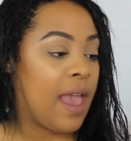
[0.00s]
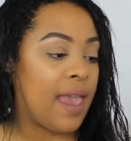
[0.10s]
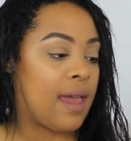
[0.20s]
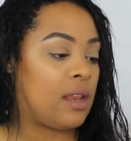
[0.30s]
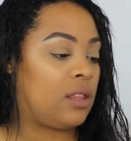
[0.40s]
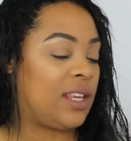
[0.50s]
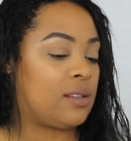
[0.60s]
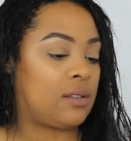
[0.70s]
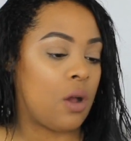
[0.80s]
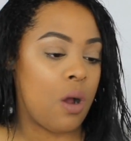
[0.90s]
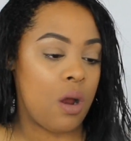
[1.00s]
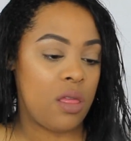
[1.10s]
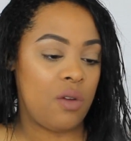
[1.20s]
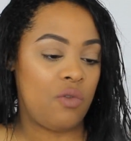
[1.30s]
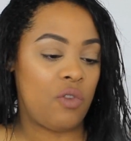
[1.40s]
And these are
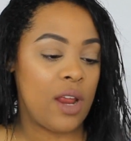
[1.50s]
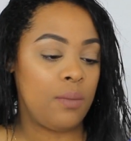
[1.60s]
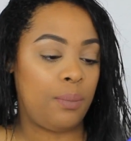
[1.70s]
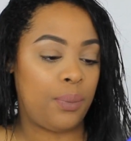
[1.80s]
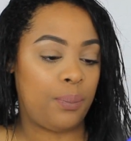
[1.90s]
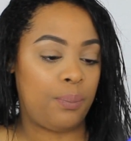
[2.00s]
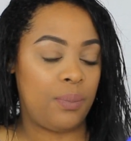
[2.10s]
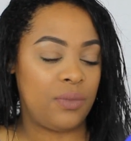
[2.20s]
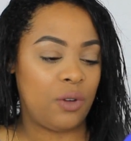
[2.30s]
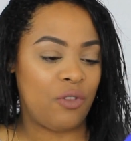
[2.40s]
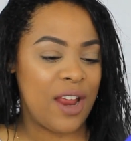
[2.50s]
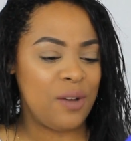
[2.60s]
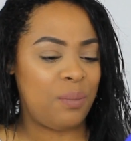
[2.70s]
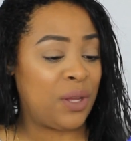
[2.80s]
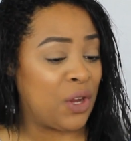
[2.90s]
the
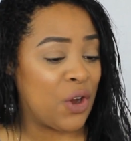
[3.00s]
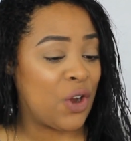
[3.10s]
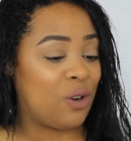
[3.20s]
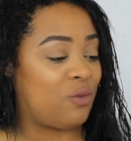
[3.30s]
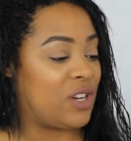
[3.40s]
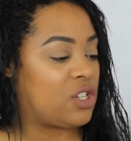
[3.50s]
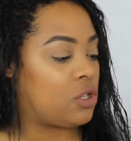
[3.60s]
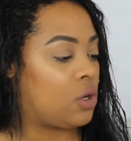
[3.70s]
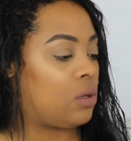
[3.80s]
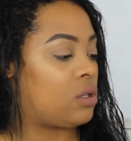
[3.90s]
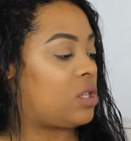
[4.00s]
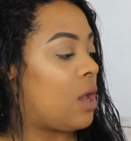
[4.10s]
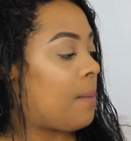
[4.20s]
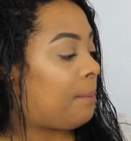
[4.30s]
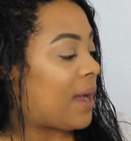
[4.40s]
Ren-Pure Originals
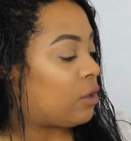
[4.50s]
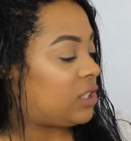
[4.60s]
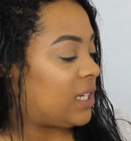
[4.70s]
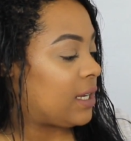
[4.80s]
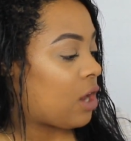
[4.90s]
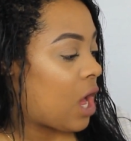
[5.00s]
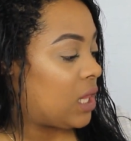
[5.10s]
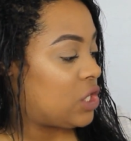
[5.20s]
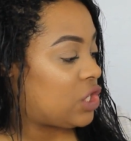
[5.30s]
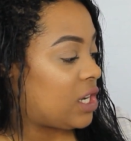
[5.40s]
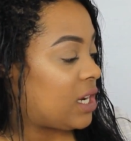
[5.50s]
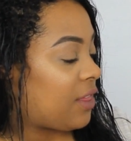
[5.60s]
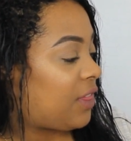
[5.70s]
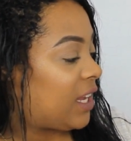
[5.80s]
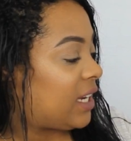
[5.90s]
Biotin and
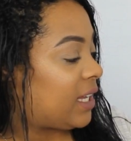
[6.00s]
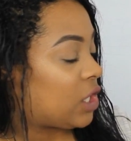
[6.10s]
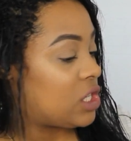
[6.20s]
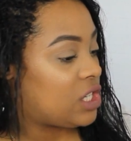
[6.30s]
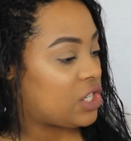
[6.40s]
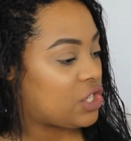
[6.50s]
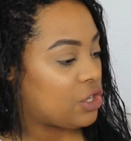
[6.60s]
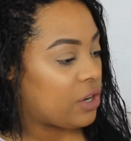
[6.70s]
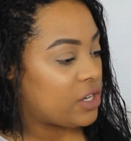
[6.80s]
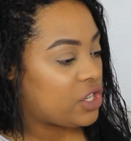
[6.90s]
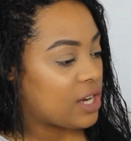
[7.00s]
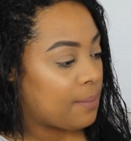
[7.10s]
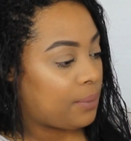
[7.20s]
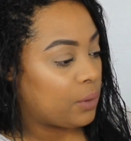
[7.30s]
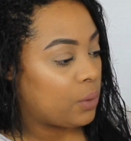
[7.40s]
Collagen Thickening Conditioner and
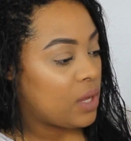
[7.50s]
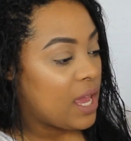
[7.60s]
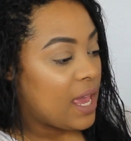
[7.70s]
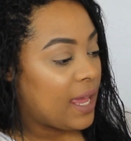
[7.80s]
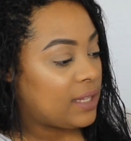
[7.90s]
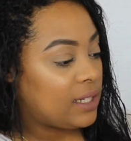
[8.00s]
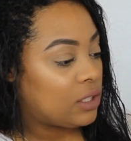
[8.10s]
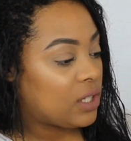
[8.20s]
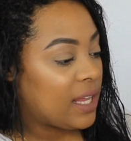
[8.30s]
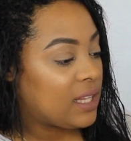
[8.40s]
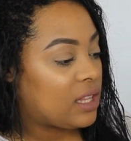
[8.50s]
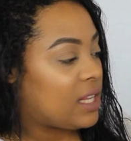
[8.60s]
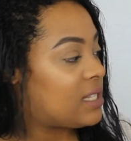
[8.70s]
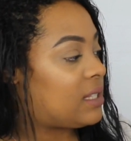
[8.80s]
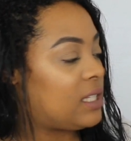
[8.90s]
Shampoo. And they look like
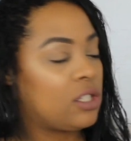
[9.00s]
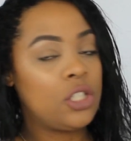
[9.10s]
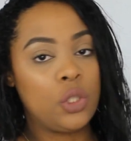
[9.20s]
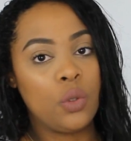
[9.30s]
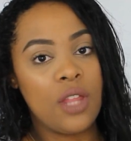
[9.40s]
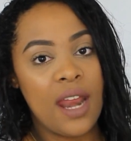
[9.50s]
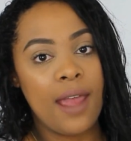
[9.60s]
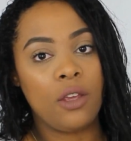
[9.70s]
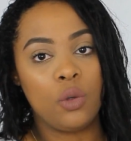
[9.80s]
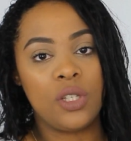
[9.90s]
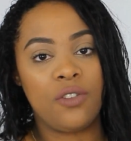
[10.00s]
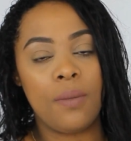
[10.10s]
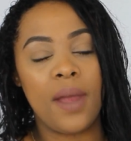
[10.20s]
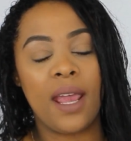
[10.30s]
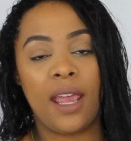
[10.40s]
this. These are the two that I use for
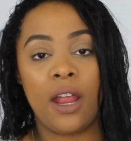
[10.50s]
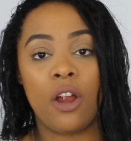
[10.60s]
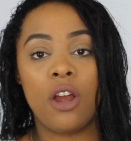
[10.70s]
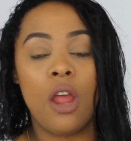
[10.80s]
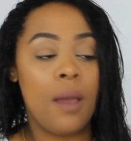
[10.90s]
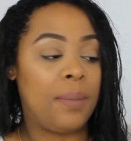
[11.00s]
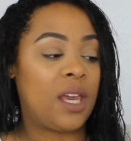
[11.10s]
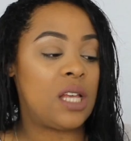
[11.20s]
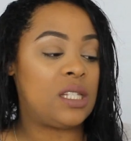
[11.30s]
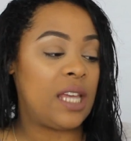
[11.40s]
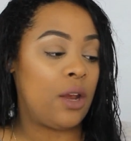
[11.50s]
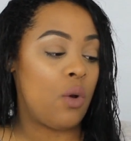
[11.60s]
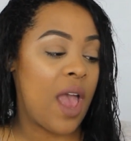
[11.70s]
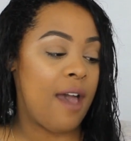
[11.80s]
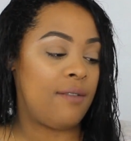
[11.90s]
my hair because they
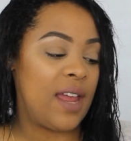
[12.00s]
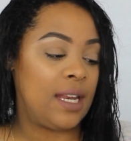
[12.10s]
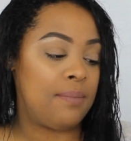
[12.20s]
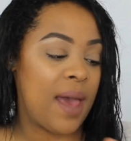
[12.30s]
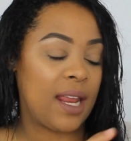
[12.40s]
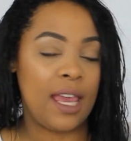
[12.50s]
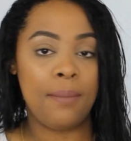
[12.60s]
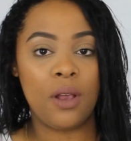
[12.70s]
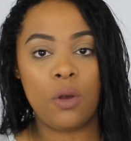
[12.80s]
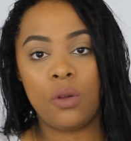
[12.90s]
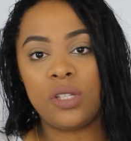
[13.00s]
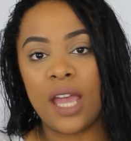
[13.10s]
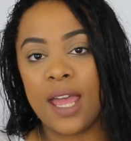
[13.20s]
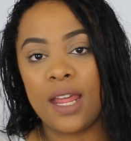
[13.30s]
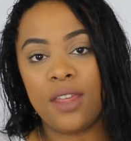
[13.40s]
don't have any bad chemicals
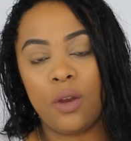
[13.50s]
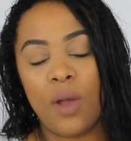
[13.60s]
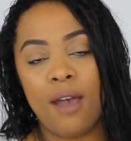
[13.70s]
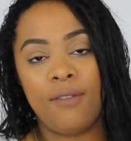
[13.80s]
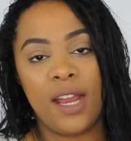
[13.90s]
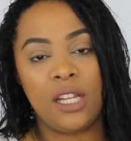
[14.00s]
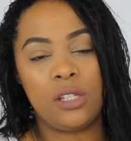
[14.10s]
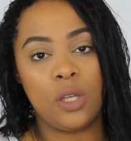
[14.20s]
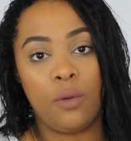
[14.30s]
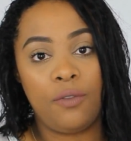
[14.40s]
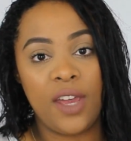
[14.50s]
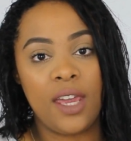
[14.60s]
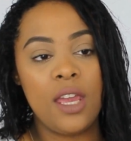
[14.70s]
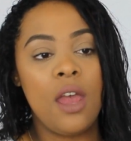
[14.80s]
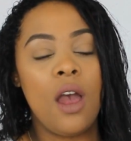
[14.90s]
and they don't have any
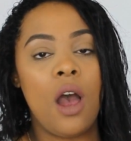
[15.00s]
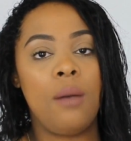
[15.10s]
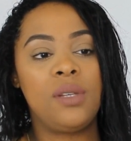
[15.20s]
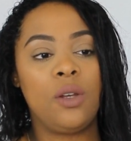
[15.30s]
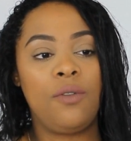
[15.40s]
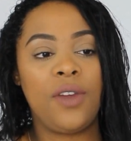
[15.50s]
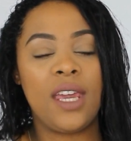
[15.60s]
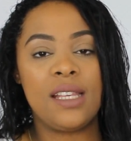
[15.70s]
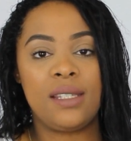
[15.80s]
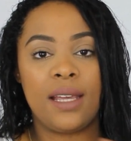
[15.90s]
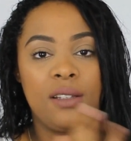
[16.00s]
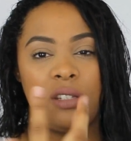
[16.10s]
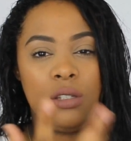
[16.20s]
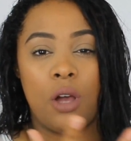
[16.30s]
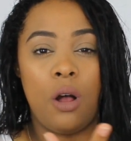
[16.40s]
sulfate. Sulfate is like the
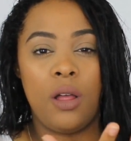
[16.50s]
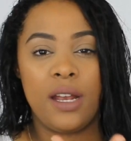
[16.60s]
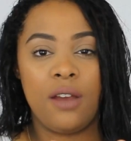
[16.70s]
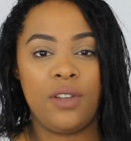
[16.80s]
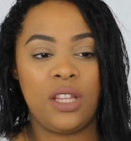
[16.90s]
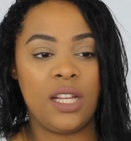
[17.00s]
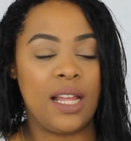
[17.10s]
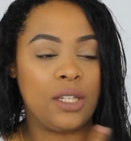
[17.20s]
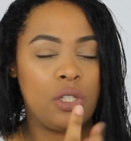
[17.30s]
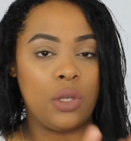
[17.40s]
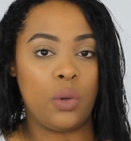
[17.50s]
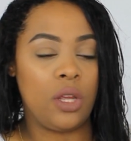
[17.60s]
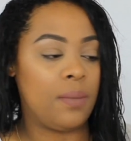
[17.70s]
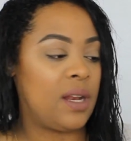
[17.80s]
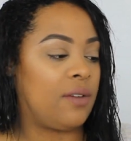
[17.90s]
salt and everything, like the
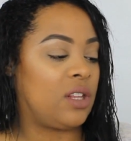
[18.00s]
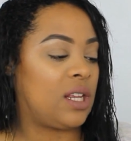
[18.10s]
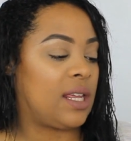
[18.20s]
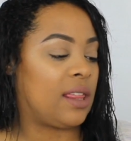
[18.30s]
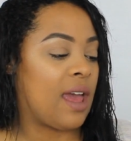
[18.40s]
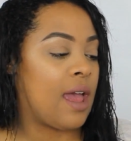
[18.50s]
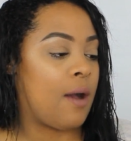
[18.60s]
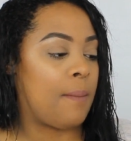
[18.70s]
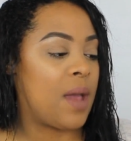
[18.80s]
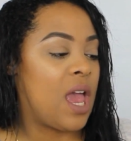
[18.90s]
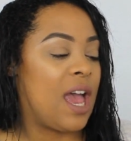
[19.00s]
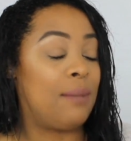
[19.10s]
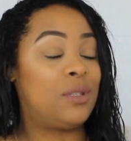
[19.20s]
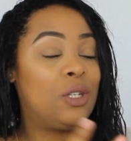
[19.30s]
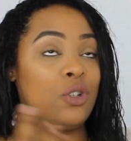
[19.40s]
sodium and everything like that.
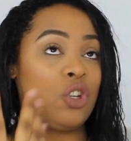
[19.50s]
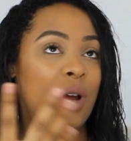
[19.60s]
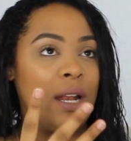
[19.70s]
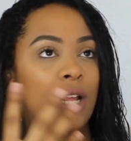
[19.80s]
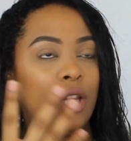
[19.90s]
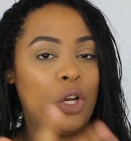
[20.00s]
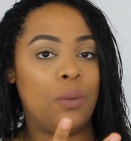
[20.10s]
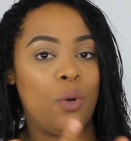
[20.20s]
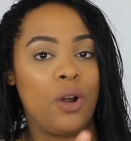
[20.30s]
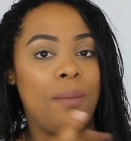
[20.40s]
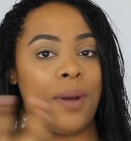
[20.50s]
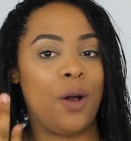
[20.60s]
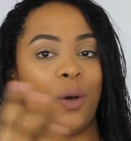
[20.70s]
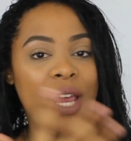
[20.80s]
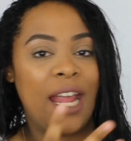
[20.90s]
I'm still trying to learn more
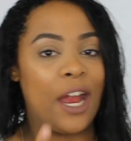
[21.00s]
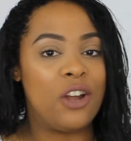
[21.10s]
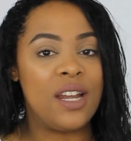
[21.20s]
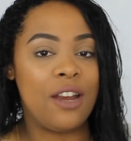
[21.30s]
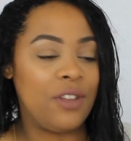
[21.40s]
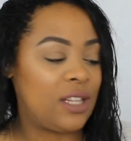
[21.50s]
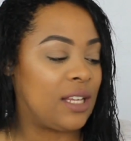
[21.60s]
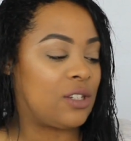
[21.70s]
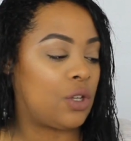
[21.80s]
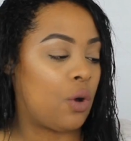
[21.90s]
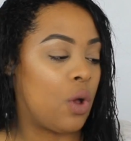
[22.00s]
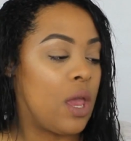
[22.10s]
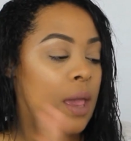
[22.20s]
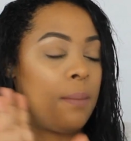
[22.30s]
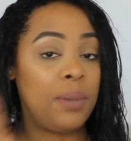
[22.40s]
about hair and everything, so
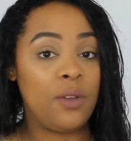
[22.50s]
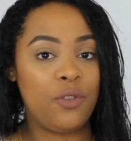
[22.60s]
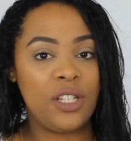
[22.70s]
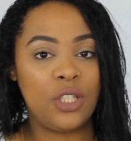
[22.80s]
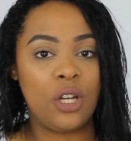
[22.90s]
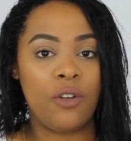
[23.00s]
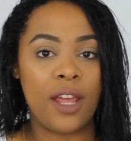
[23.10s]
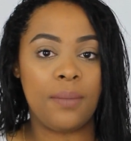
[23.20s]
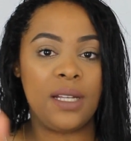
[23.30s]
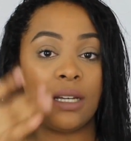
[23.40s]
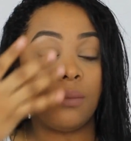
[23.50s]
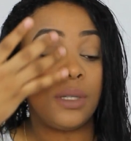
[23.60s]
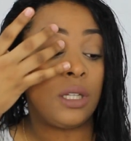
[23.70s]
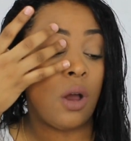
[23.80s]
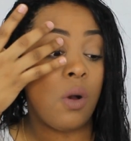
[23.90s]
be free to correct me down
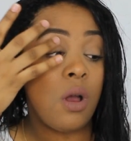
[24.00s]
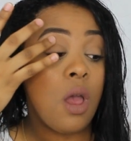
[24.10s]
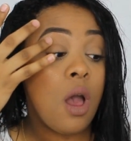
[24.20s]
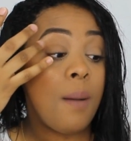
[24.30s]
below.